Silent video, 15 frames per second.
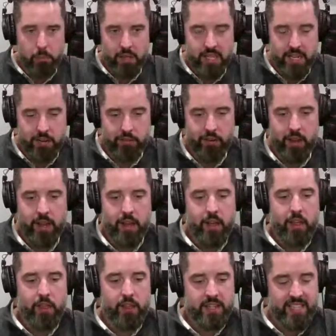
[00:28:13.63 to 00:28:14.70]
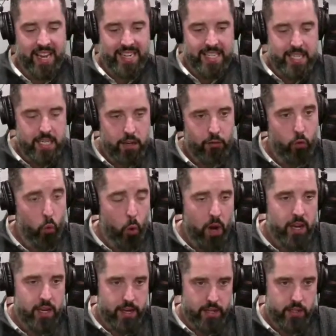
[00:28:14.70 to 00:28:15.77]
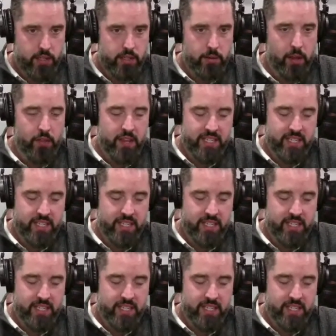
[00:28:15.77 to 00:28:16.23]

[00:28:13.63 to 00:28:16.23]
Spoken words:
I believe this idea of oneness